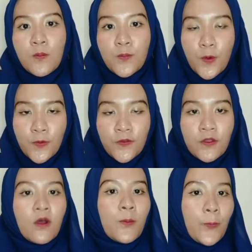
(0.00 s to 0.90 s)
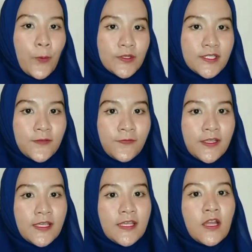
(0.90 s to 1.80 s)
both
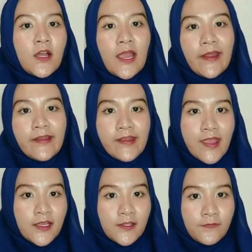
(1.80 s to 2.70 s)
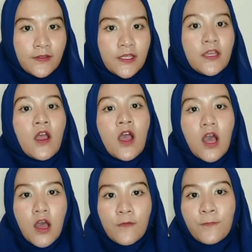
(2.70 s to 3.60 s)
positively and negatively
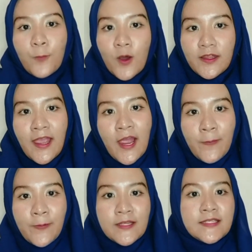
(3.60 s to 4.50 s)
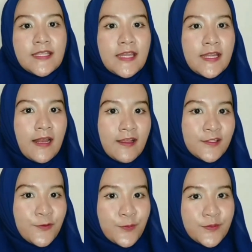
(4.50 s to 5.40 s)
of what happens in
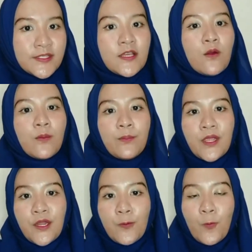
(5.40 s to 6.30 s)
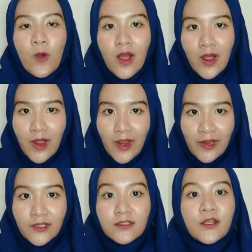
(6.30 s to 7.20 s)
classrooms.
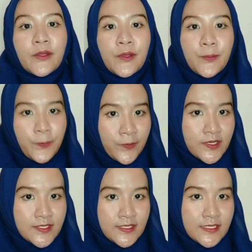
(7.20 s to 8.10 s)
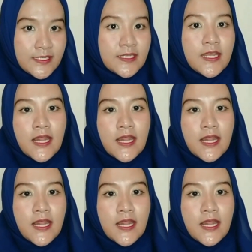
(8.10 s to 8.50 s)
Meanwhile, Person